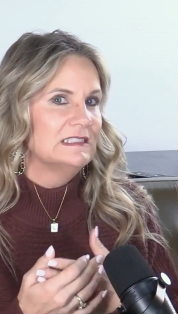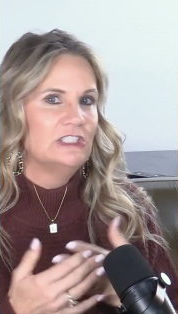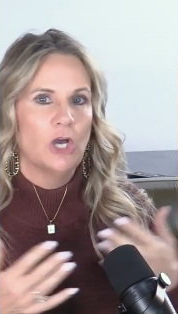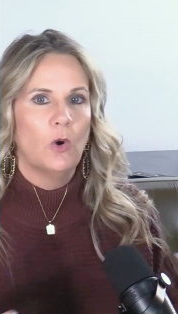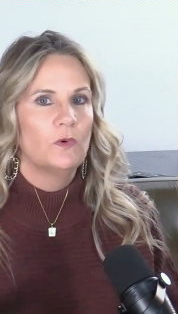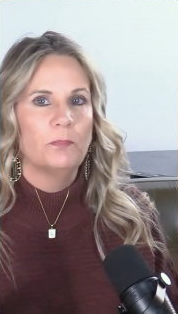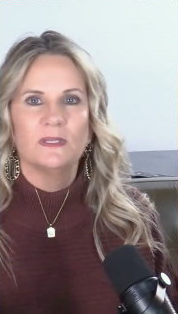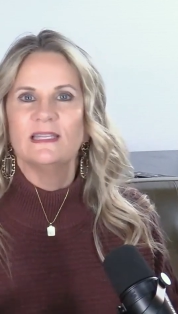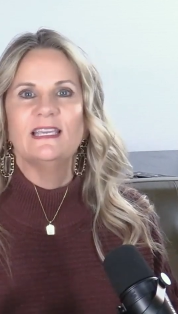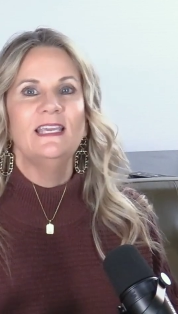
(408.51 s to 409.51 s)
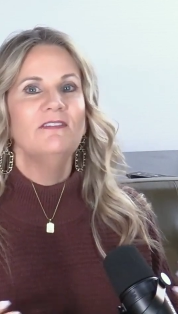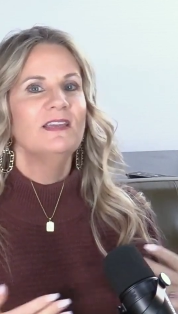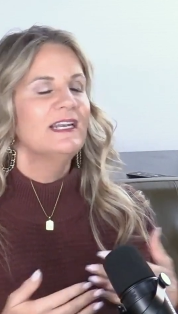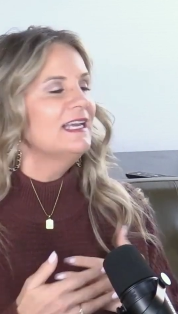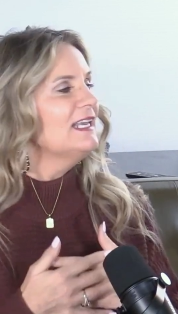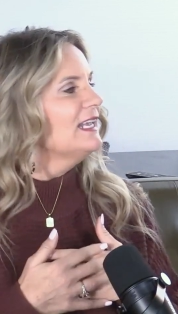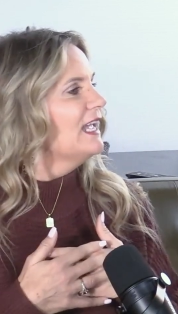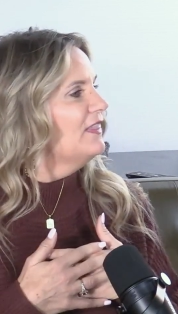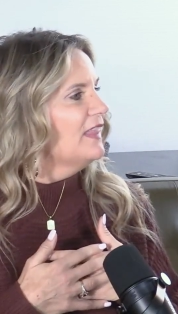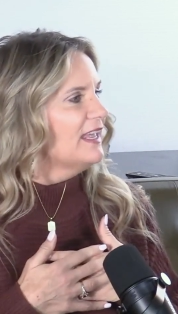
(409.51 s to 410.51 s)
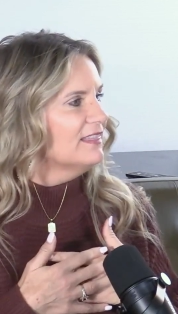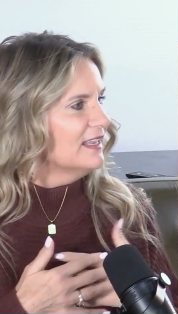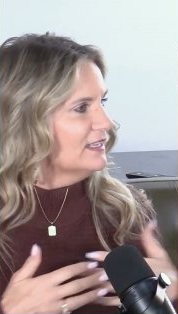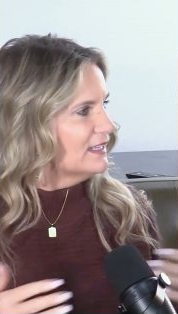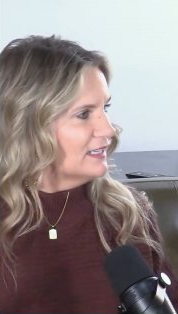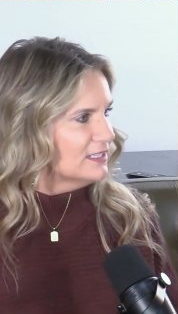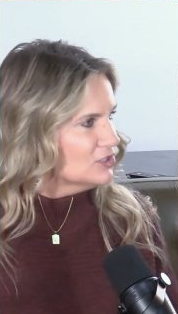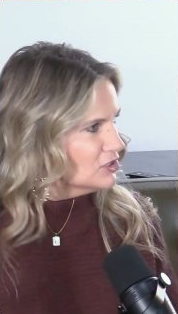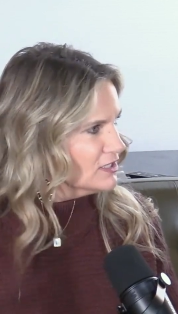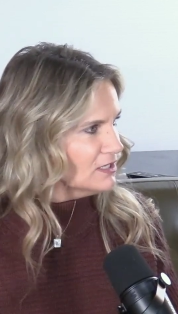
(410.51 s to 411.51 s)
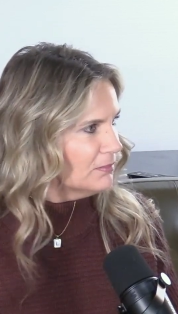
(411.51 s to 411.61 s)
don't believe in it and they think that it's just a